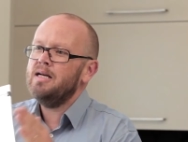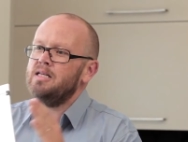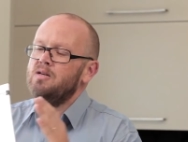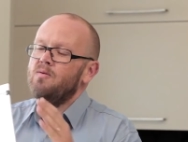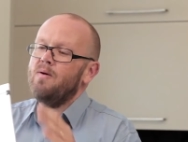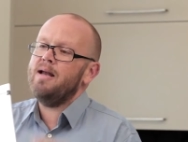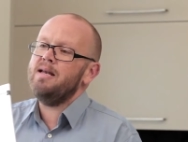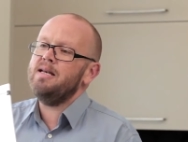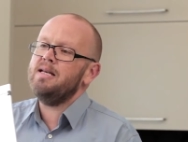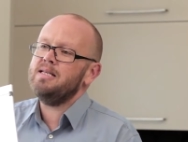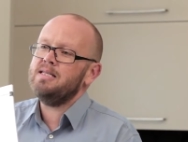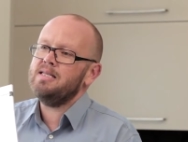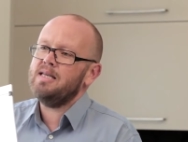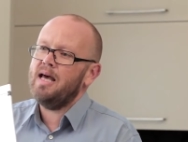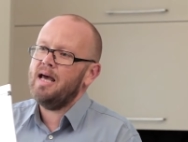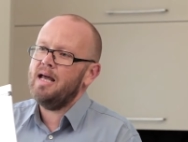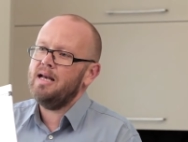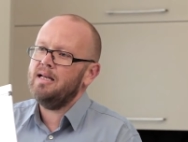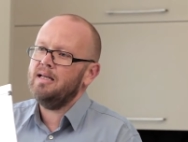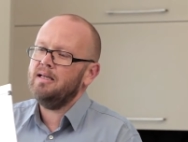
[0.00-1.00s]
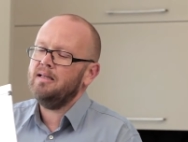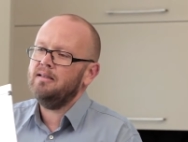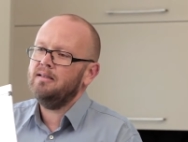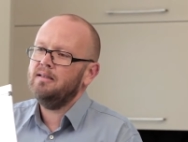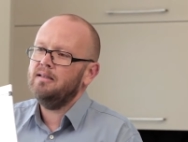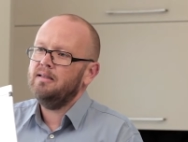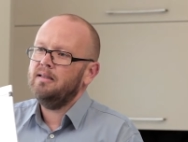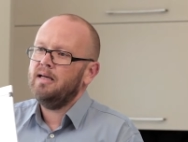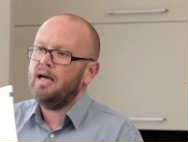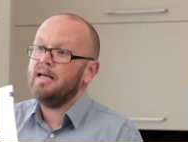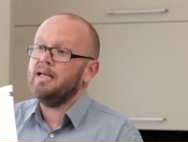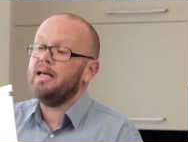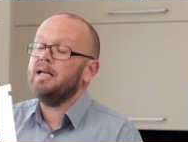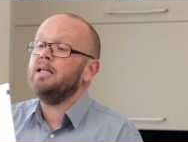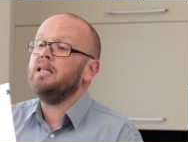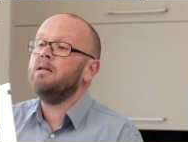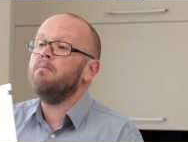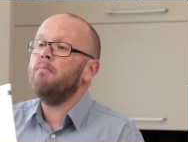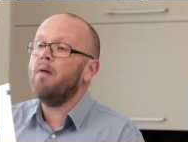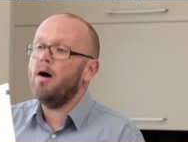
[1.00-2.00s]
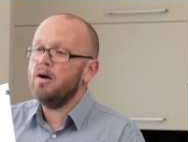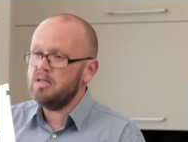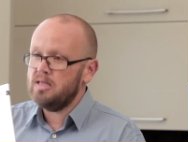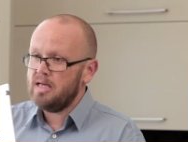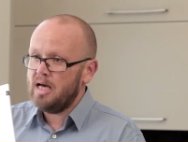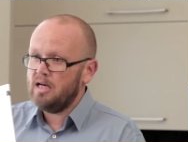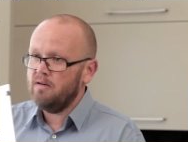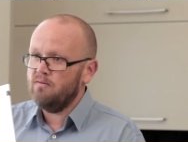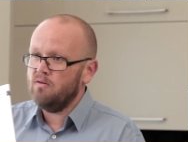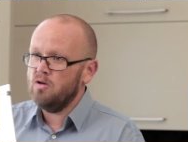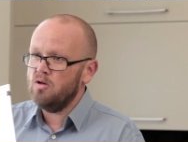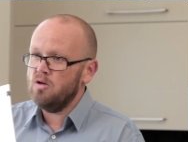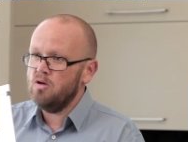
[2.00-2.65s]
to understanding and getting the most out of your